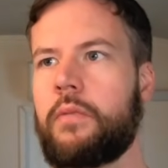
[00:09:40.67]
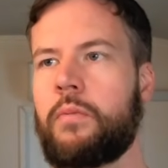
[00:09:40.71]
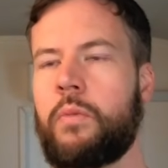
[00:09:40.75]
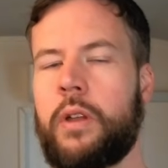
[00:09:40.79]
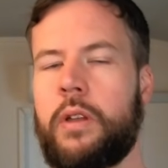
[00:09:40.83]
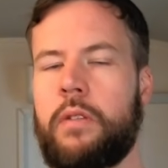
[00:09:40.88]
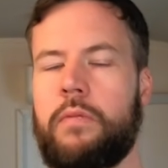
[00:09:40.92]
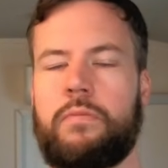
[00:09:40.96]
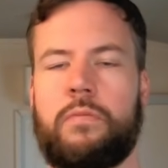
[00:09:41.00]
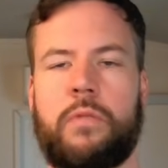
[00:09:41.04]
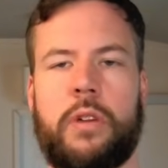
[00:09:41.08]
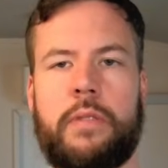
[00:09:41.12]

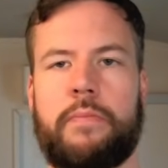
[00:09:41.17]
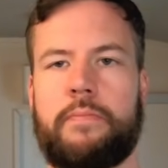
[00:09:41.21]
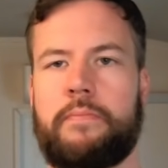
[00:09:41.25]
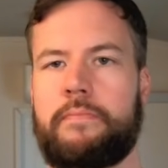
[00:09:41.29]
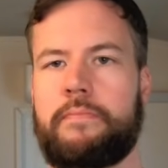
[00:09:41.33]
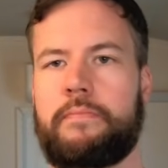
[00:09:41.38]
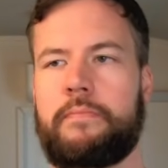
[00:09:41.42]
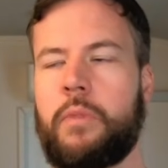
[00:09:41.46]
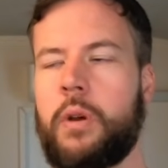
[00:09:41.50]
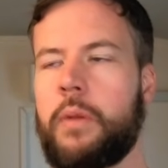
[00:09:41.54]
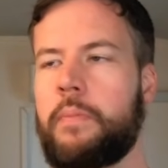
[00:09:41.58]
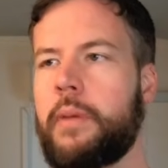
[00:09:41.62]

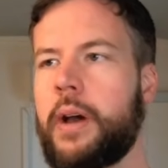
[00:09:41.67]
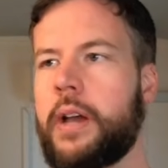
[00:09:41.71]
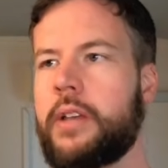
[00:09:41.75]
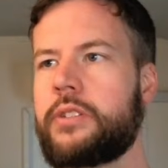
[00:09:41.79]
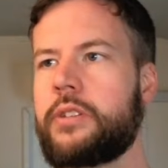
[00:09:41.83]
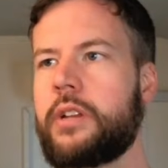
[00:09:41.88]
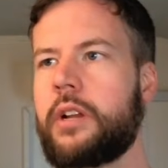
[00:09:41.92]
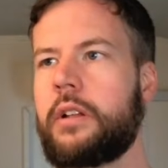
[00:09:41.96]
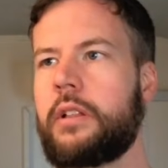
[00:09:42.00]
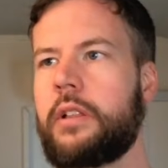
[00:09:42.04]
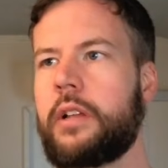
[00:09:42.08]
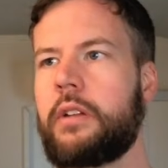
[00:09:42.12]
we
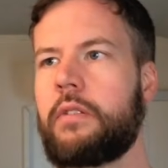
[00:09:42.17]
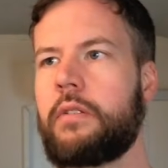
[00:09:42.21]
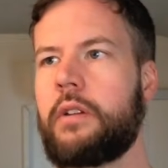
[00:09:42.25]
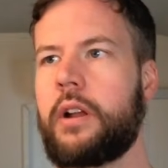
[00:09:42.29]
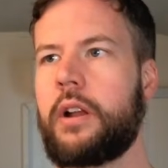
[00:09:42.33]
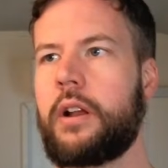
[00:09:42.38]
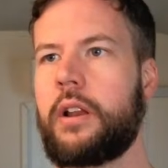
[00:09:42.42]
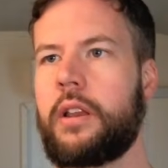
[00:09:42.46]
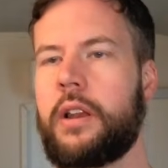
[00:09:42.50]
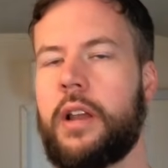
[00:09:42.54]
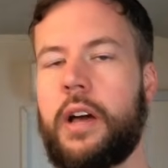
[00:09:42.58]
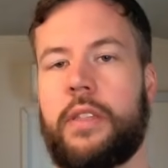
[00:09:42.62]
basically
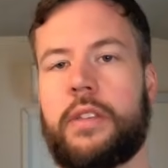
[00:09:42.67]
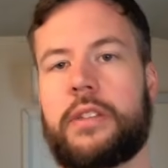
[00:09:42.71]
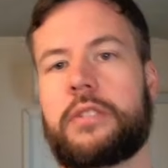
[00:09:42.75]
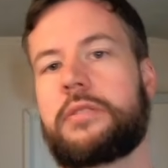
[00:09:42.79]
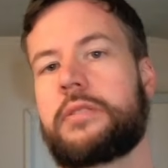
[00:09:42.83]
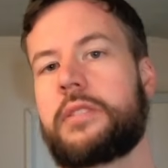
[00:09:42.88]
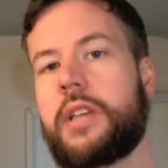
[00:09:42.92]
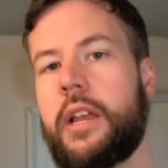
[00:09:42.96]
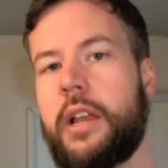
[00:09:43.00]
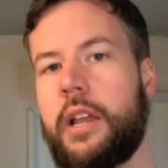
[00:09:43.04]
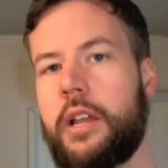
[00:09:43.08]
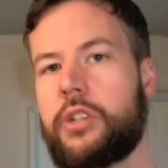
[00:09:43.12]
created another
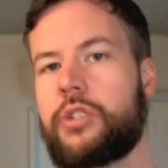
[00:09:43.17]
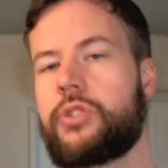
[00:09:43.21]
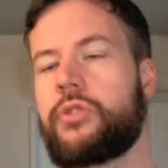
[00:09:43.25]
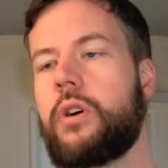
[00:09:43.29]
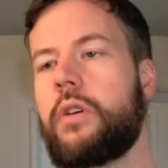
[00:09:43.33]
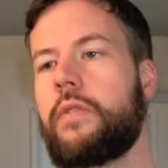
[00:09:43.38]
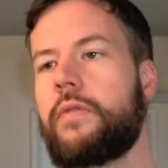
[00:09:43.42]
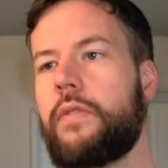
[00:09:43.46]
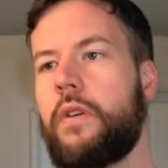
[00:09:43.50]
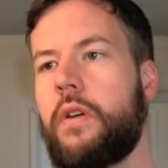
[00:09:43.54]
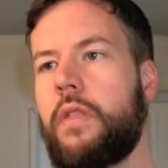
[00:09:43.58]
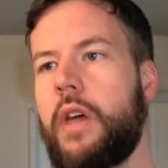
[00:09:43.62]
setting
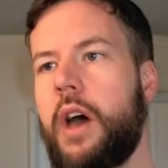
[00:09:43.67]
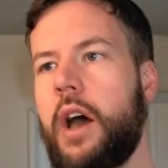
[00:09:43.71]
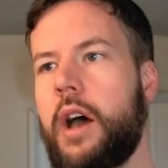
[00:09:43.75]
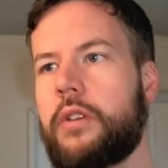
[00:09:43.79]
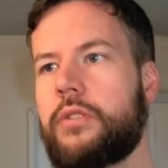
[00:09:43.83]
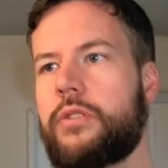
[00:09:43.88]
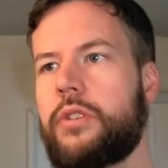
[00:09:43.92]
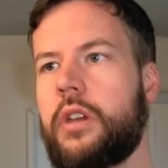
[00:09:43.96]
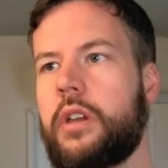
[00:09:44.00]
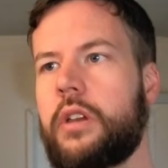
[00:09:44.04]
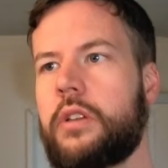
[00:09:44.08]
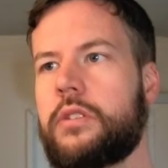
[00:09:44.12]
shot for
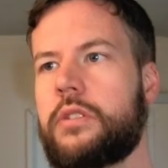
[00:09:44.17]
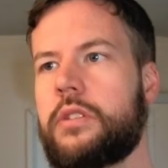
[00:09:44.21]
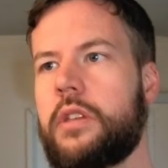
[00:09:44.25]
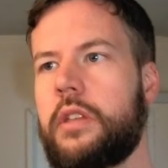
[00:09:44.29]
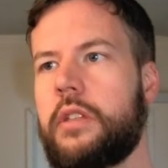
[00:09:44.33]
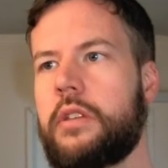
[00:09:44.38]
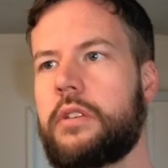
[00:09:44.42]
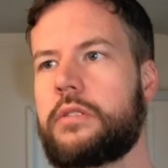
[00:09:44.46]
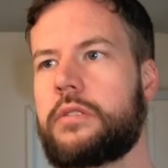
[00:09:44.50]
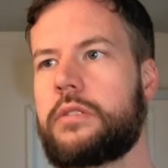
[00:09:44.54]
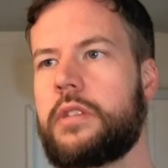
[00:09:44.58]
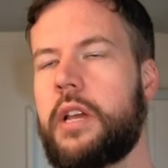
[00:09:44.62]
that. So you can
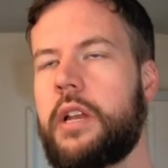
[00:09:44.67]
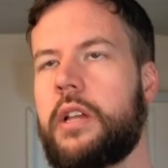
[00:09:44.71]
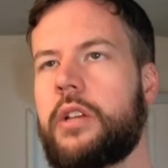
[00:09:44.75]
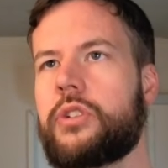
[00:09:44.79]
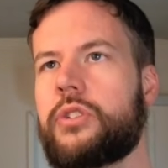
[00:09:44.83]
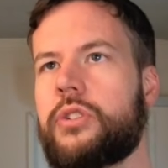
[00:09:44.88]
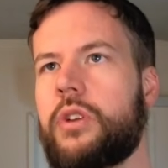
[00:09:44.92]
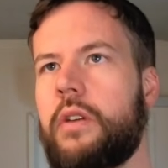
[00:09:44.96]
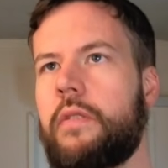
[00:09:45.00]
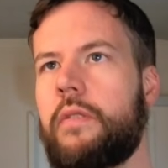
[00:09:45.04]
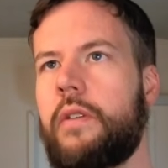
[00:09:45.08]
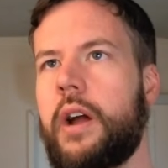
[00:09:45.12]
see this setting
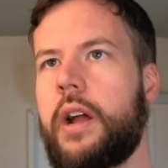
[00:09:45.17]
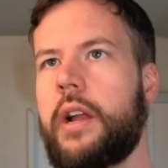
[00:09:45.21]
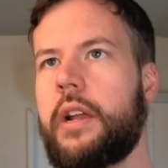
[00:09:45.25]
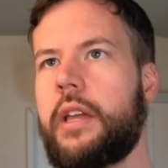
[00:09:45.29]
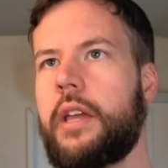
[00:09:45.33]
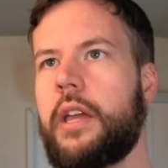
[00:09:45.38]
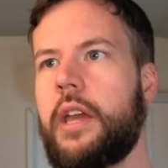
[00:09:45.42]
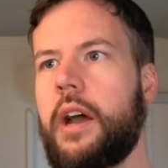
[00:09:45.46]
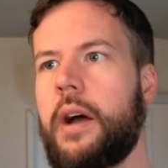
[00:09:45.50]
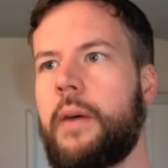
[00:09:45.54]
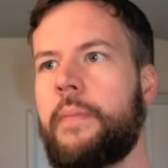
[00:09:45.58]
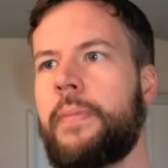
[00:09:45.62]
shot right
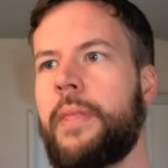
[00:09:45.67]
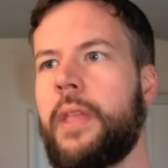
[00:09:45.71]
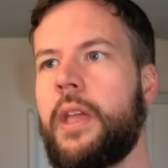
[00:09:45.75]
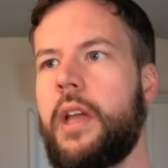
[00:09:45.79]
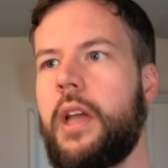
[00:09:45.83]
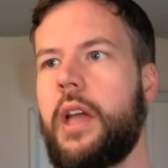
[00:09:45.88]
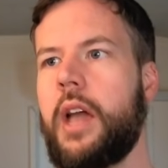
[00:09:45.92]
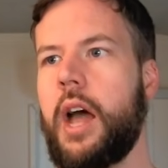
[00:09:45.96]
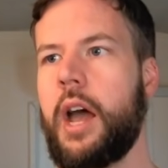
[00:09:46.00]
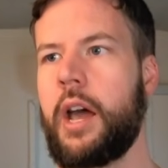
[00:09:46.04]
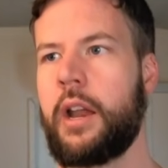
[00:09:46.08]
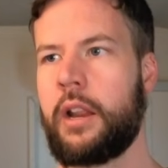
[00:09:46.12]
here
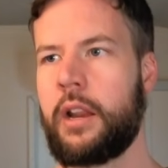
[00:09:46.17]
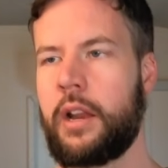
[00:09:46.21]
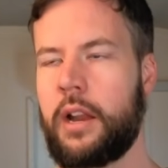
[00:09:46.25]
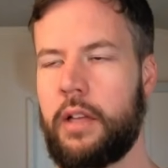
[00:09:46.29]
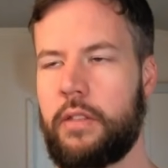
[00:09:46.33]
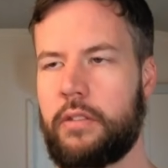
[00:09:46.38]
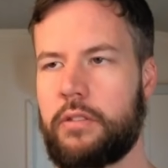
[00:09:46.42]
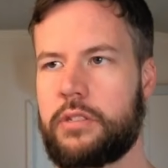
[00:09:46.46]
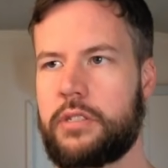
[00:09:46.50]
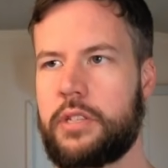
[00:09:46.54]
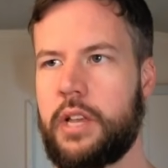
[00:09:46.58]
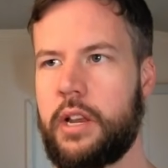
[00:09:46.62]
and
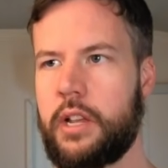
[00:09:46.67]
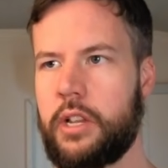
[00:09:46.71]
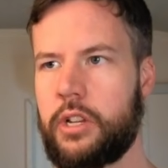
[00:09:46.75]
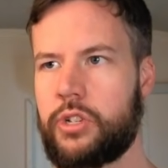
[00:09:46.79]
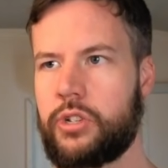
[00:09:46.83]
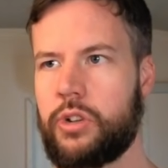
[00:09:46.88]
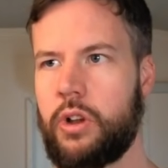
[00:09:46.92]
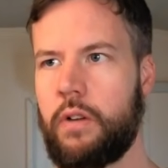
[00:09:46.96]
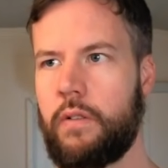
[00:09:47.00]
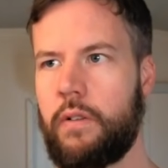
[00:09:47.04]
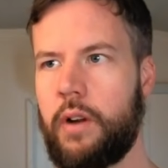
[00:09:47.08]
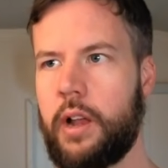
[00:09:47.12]
another setting
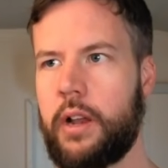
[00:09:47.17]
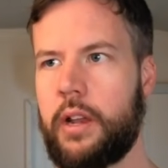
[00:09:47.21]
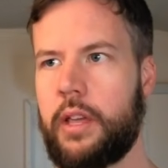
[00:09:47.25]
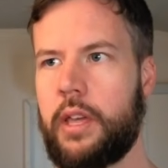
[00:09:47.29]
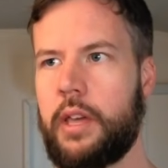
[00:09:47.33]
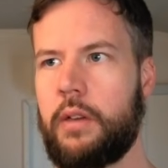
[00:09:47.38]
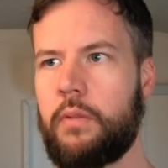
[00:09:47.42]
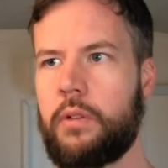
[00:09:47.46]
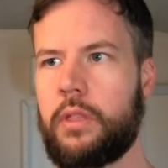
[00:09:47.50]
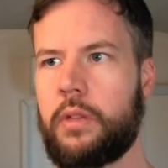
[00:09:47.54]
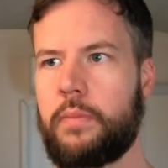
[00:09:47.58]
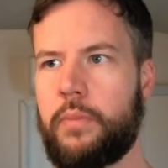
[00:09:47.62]
shot right
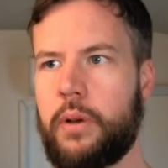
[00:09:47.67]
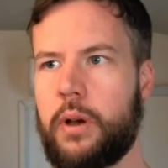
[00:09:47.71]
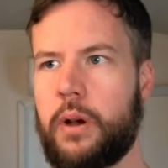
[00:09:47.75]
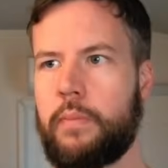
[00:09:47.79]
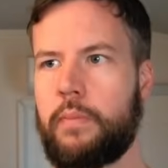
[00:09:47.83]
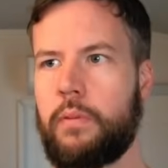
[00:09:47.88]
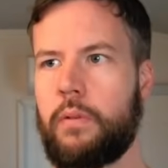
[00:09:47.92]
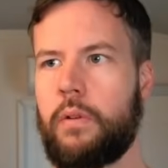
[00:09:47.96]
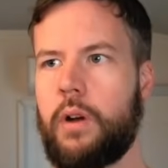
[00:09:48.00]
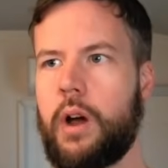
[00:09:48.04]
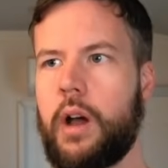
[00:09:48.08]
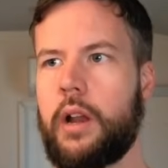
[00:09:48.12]
here where the
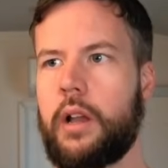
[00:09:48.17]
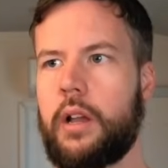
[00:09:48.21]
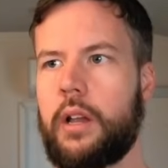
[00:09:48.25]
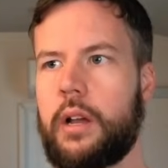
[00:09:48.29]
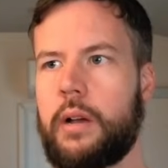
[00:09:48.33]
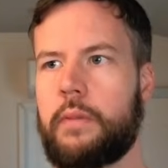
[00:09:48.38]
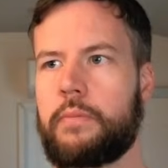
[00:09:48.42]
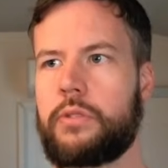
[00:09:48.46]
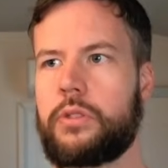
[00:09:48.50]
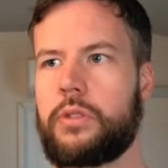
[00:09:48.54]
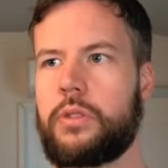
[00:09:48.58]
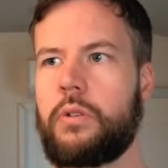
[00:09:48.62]
Purple Rider
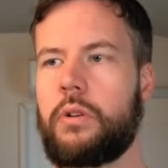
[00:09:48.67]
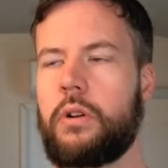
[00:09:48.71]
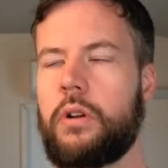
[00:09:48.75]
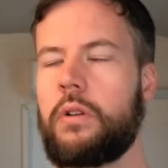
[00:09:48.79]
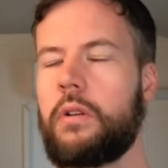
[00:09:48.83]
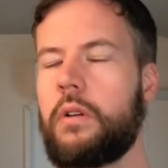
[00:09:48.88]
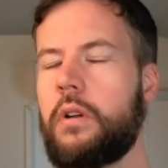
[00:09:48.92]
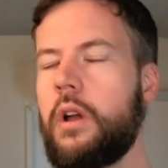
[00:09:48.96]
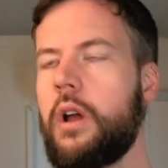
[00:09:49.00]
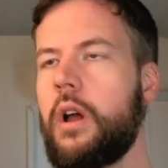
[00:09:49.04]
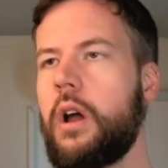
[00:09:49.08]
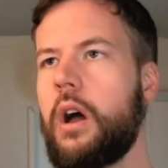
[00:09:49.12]
comes
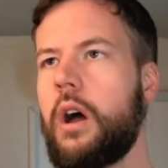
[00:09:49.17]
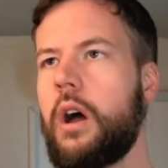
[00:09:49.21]
through